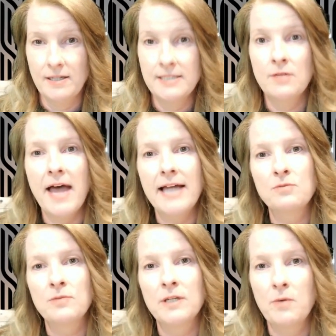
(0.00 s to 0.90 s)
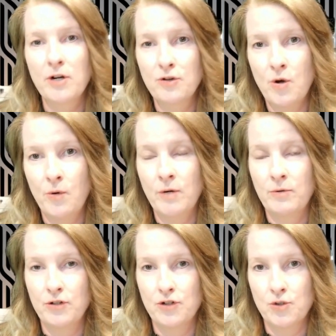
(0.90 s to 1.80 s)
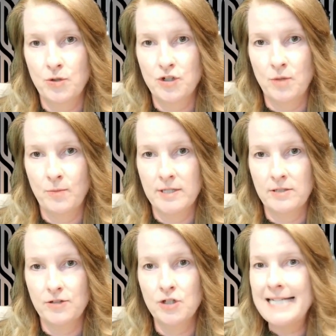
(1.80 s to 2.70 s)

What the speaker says: And so that's really where you're going with your short term rentals.